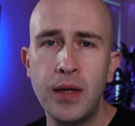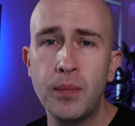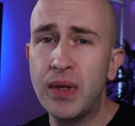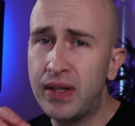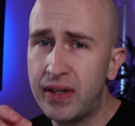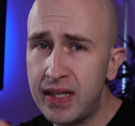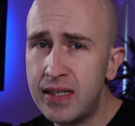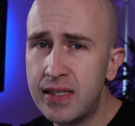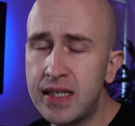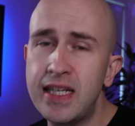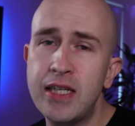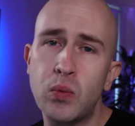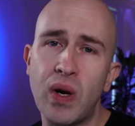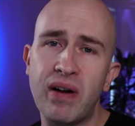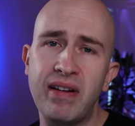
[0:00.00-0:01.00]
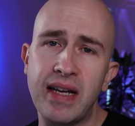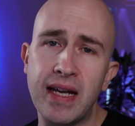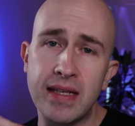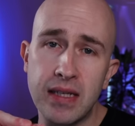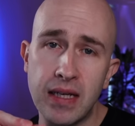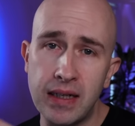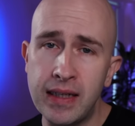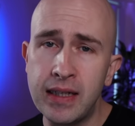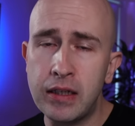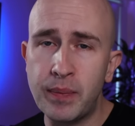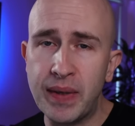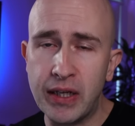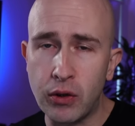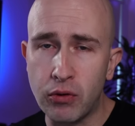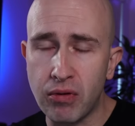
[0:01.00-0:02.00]
But this is where it gets a little
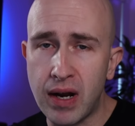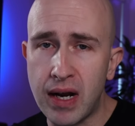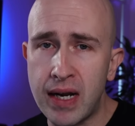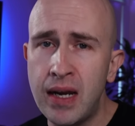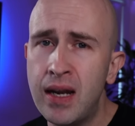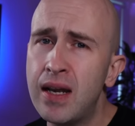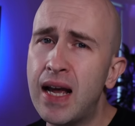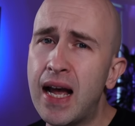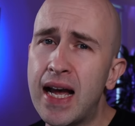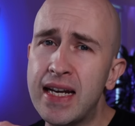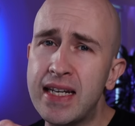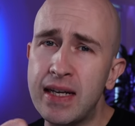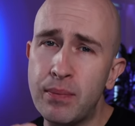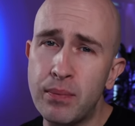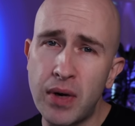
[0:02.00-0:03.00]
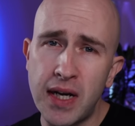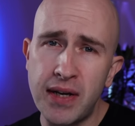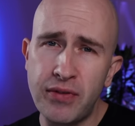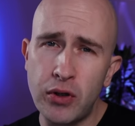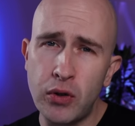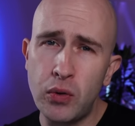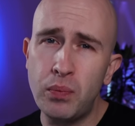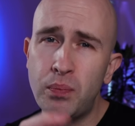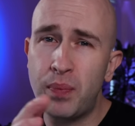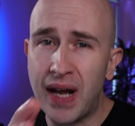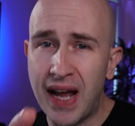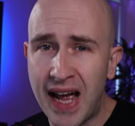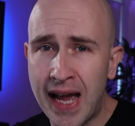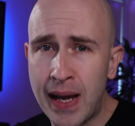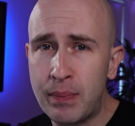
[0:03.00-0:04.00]
bit grey, and in my view,
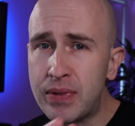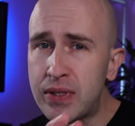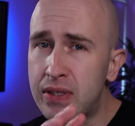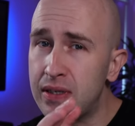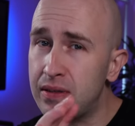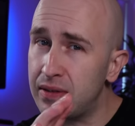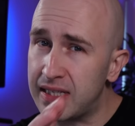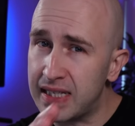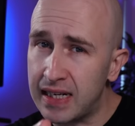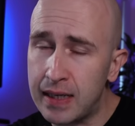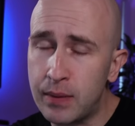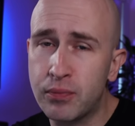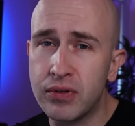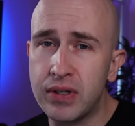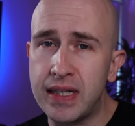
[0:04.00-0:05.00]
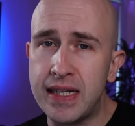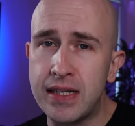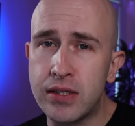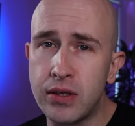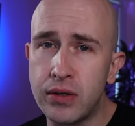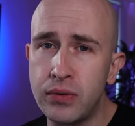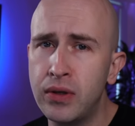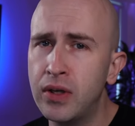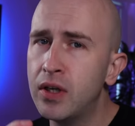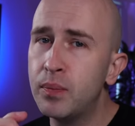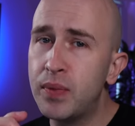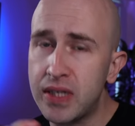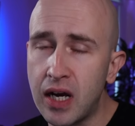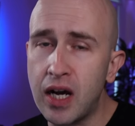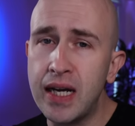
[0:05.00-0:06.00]
perhaps deliberately so,
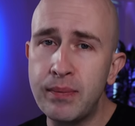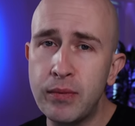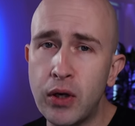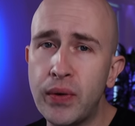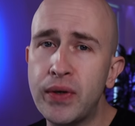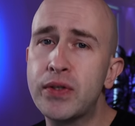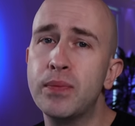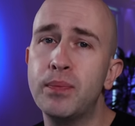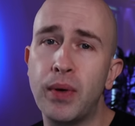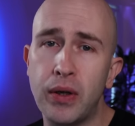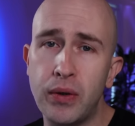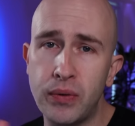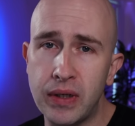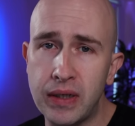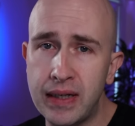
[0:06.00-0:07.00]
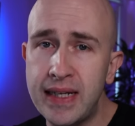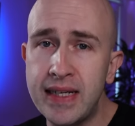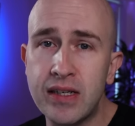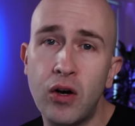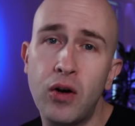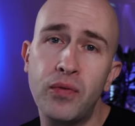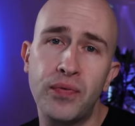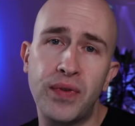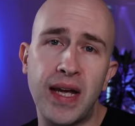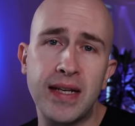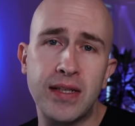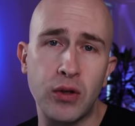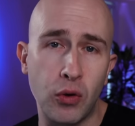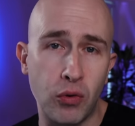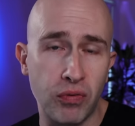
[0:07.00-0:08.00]
but I'm going to blow the lid off
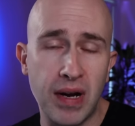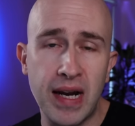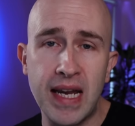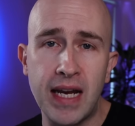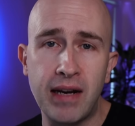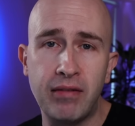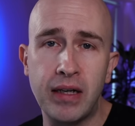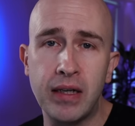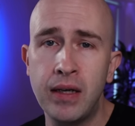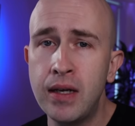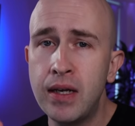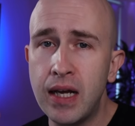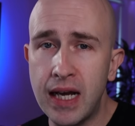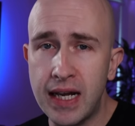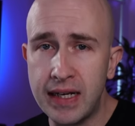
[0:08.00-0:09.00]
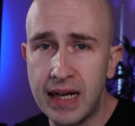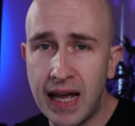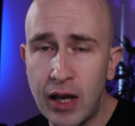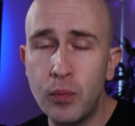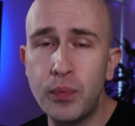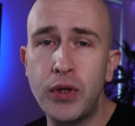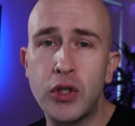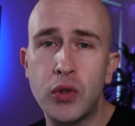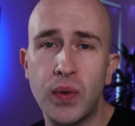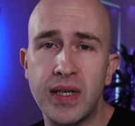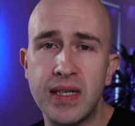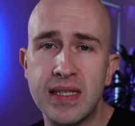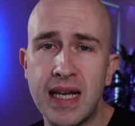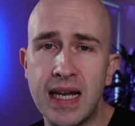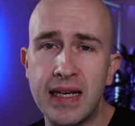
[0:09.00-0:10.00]
that grey area and help you to
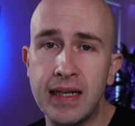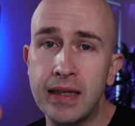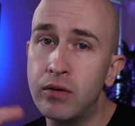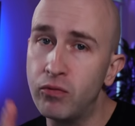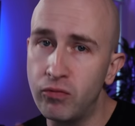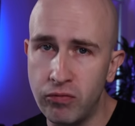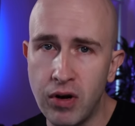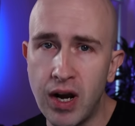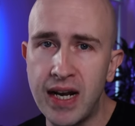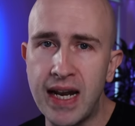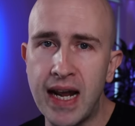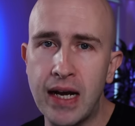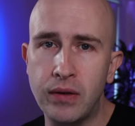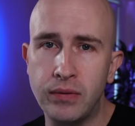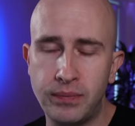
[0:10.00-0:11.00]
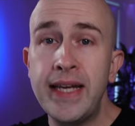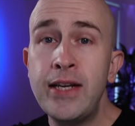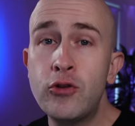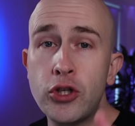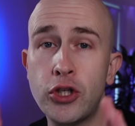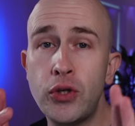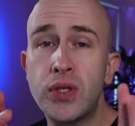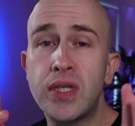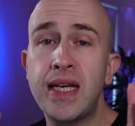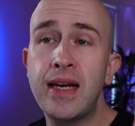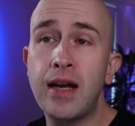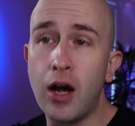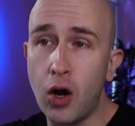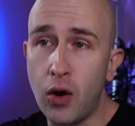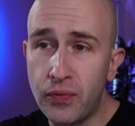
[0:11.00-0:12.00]
understand it right now.
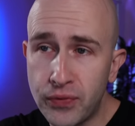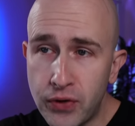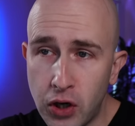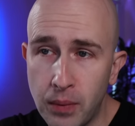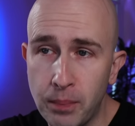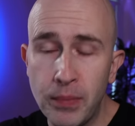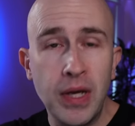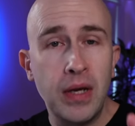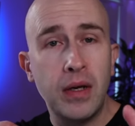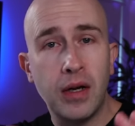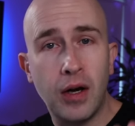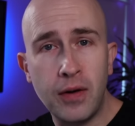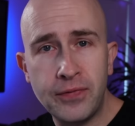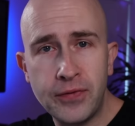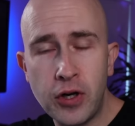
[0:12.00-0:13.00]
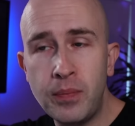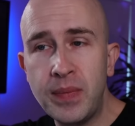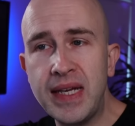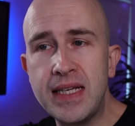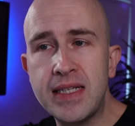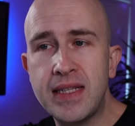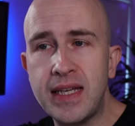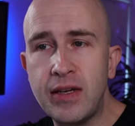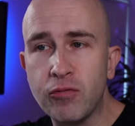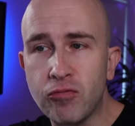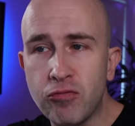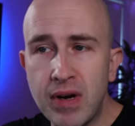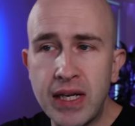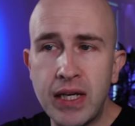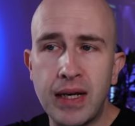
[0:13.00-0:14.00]
Introducing Ofcom. Ofcom is the
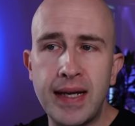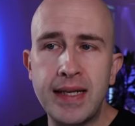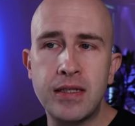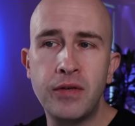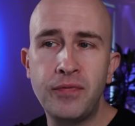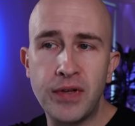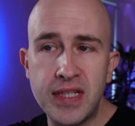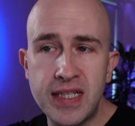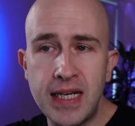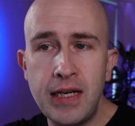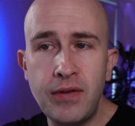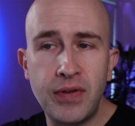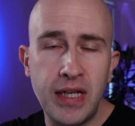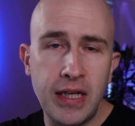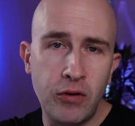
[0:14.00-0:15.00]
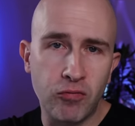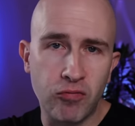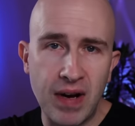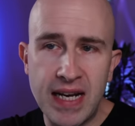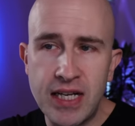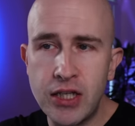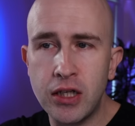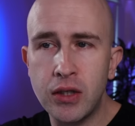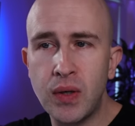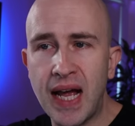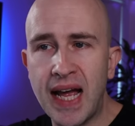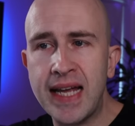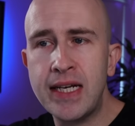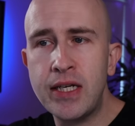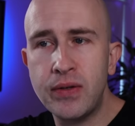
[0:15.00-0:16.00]
regulator for T V, radio
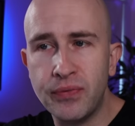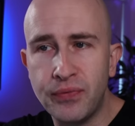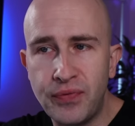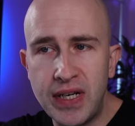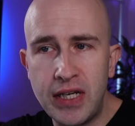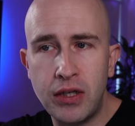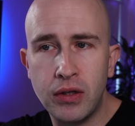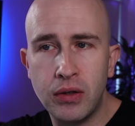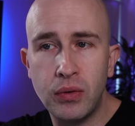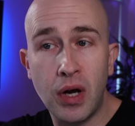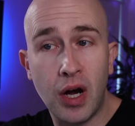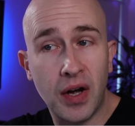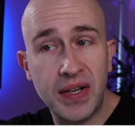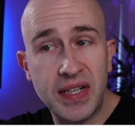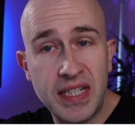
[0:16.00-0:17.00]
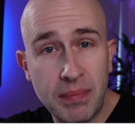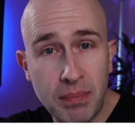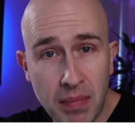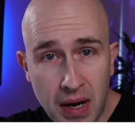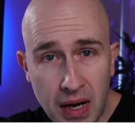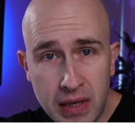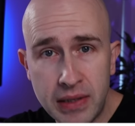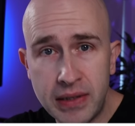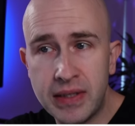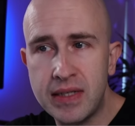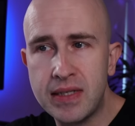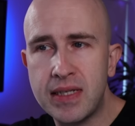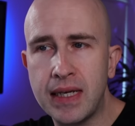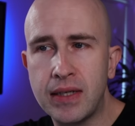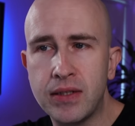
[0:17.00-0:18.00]
and video on-demand
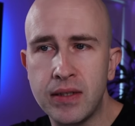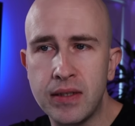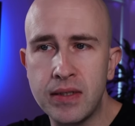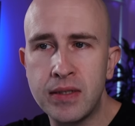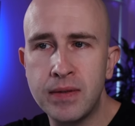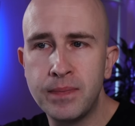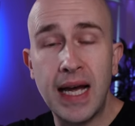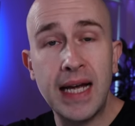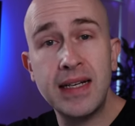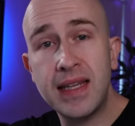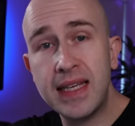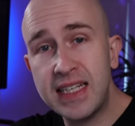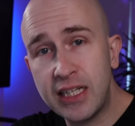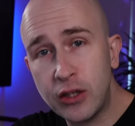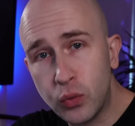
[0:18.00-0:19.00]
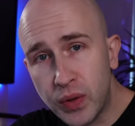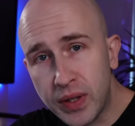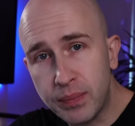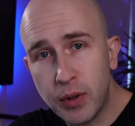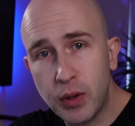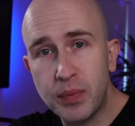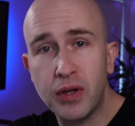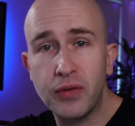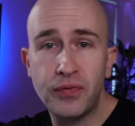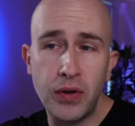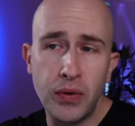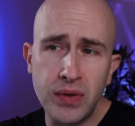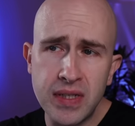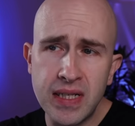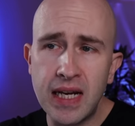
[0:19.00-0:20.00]
sectors, and they deal with mobile
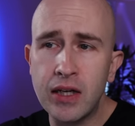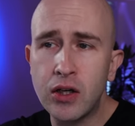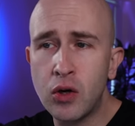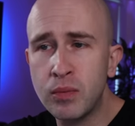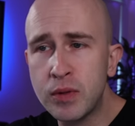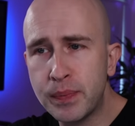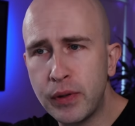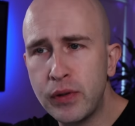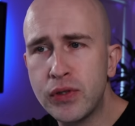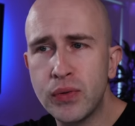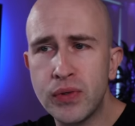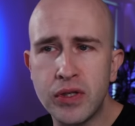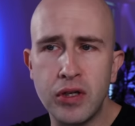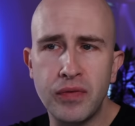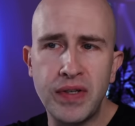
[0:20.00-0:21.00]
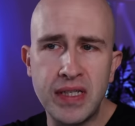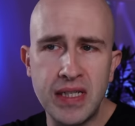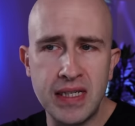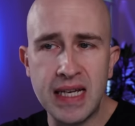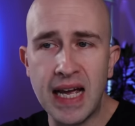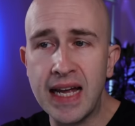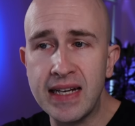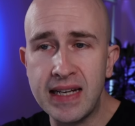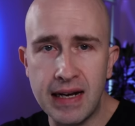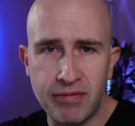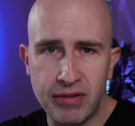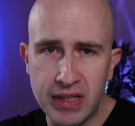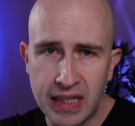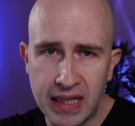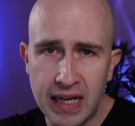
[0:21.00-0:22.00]
phones, telecoms, postal services and
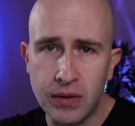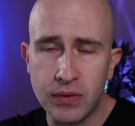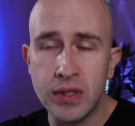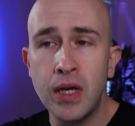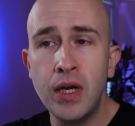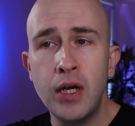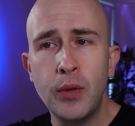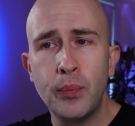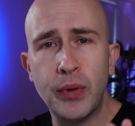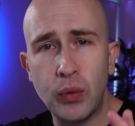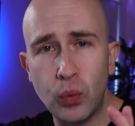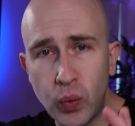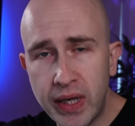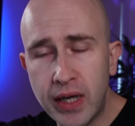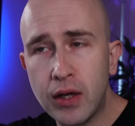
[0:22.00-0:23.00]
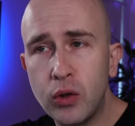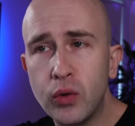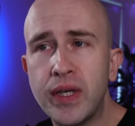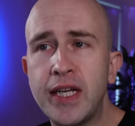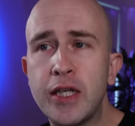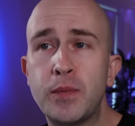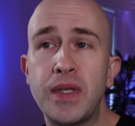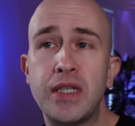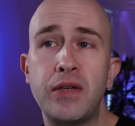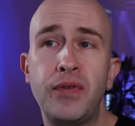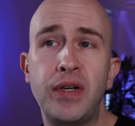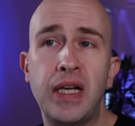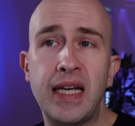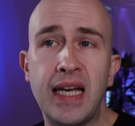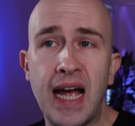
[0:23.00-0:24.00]
everything else. But we are looking
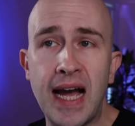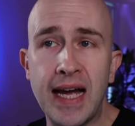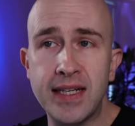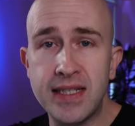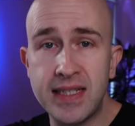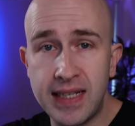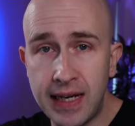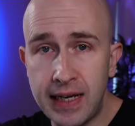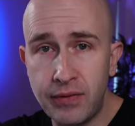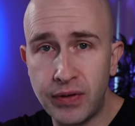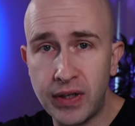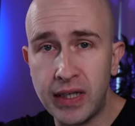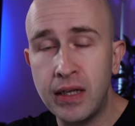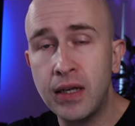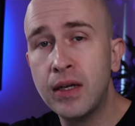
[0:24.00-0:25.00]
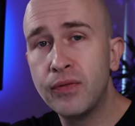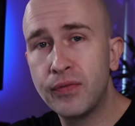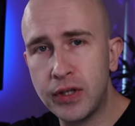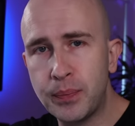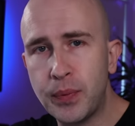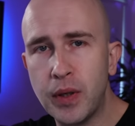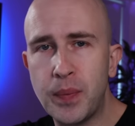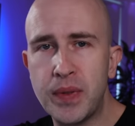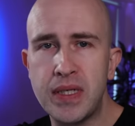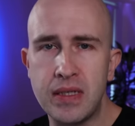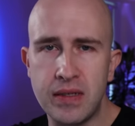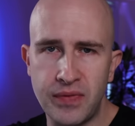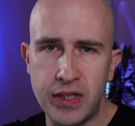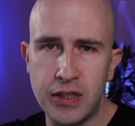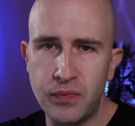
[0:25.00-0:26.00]
specifically at T V for the
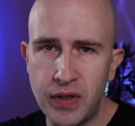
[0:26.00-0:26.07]
purposes of this